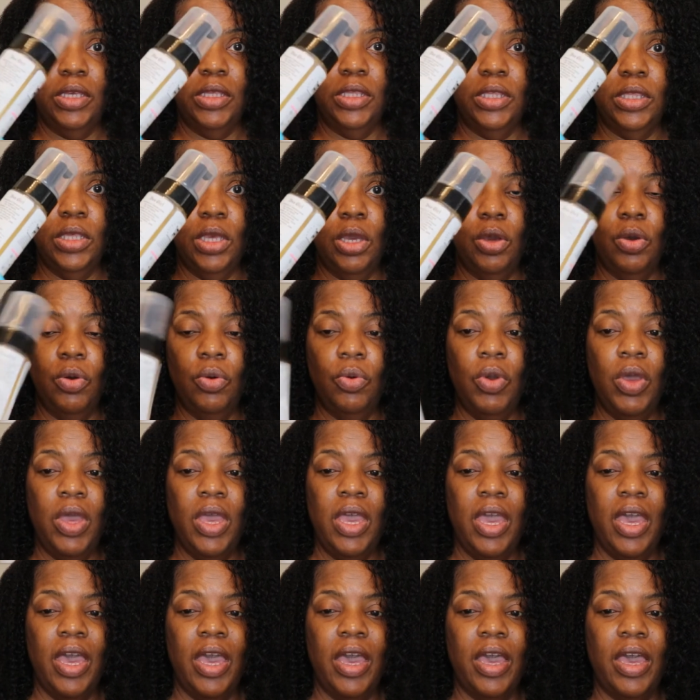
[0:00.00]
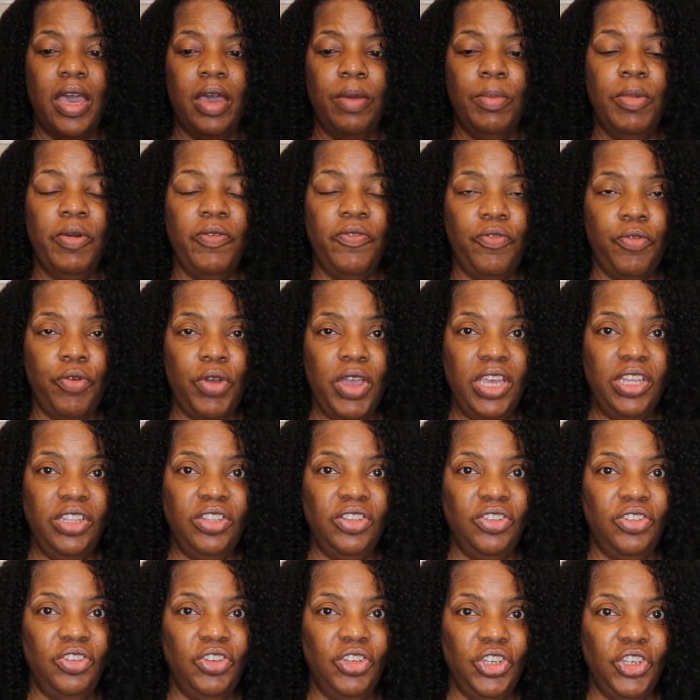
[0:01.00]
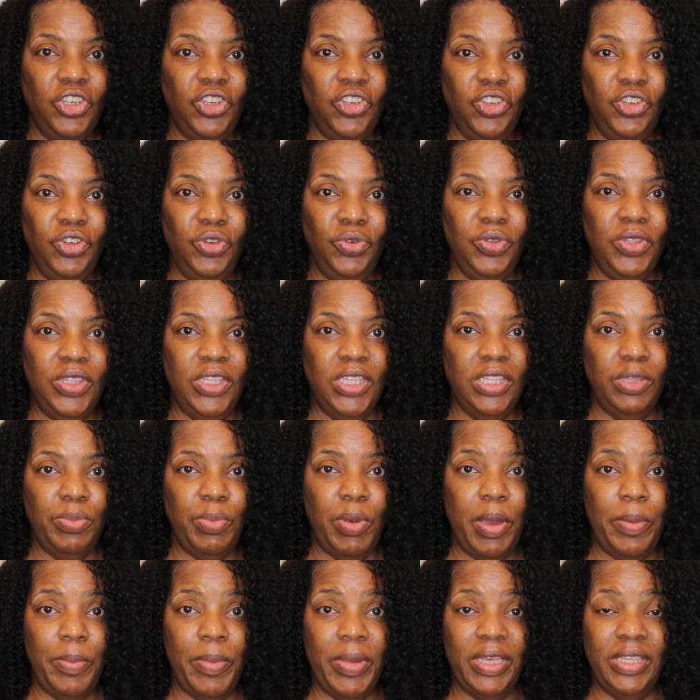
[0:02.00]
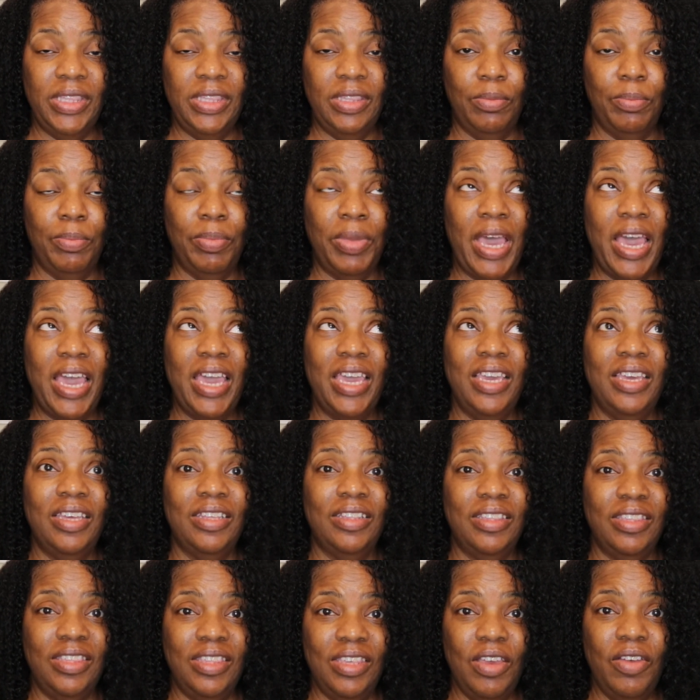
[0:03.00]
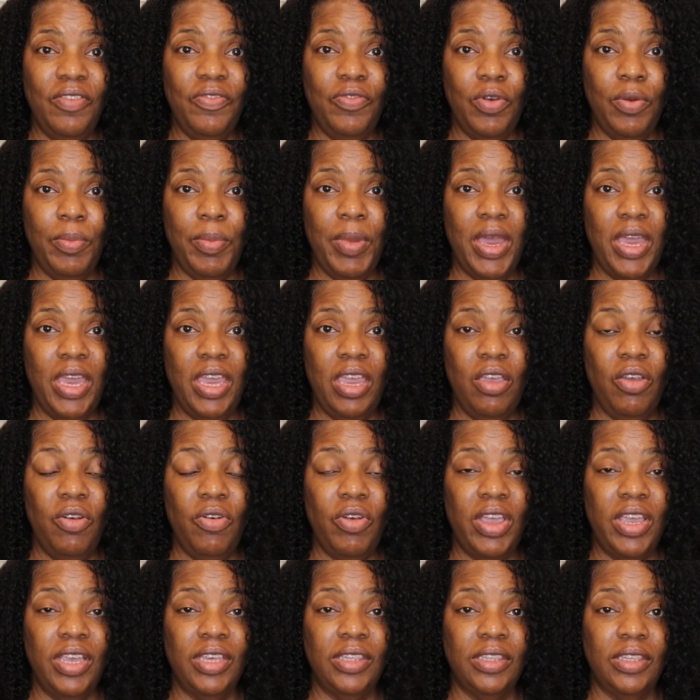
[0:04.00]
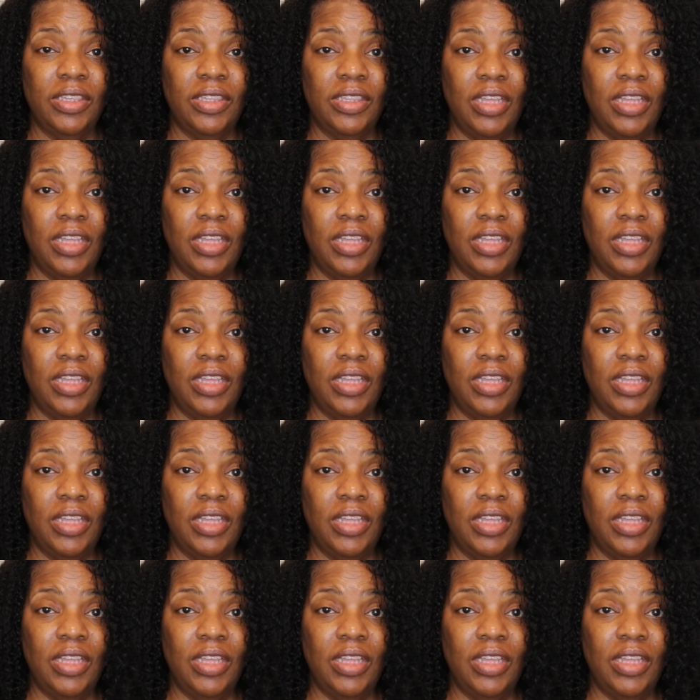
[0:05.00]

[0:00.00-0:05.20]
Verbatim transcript: So I'm afraid to just use this by, my, by itself on my hair as a